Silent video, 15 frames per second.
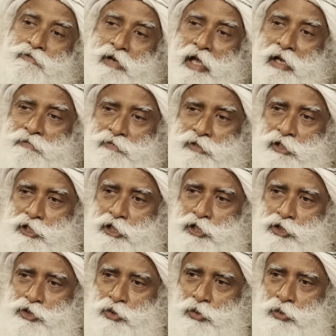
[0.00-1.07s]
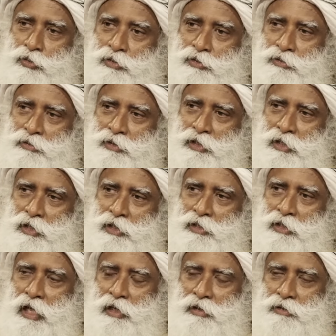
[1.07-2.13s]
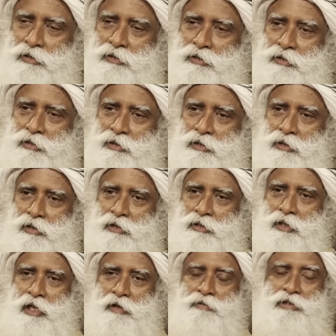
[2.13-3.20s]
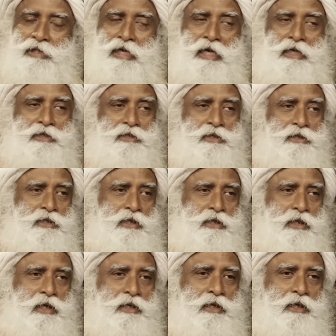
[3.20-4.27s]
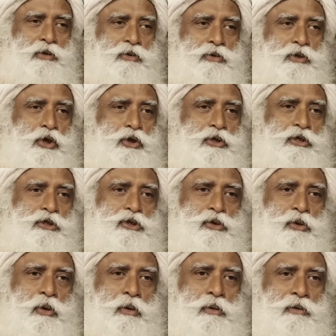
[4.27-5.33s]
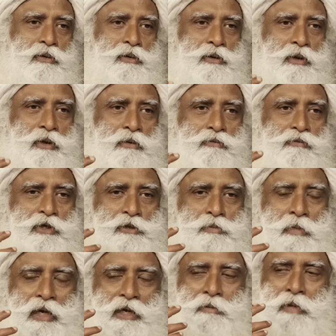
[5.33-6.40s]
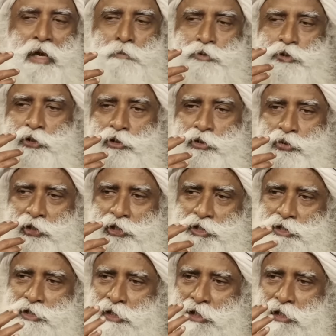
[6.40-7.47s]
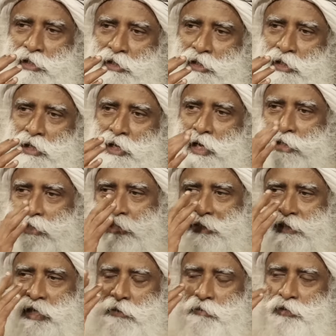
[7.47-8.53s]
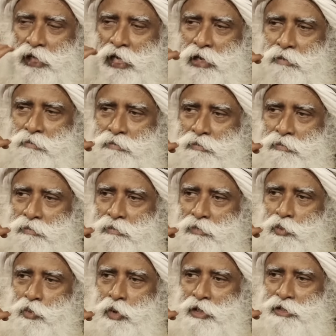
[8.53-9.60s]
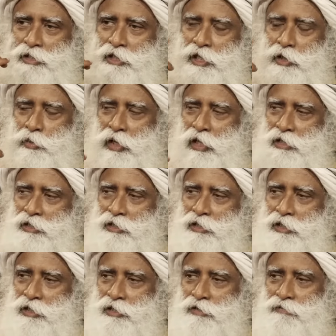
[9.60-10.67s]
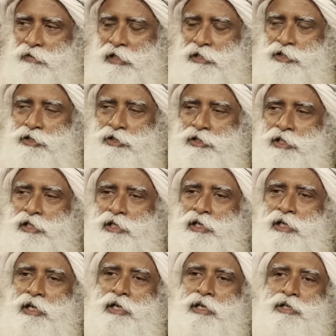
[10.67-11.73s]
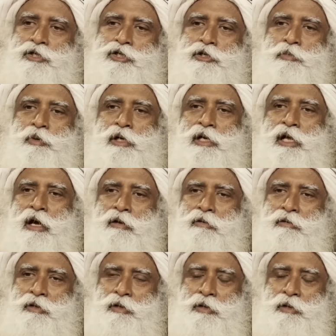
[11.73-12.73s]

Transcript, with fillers: of life that he showed, that there was an ecstasy that he could not control, which made him absolutely still at the same time, once in a way, tears of ecstasy dribbled down.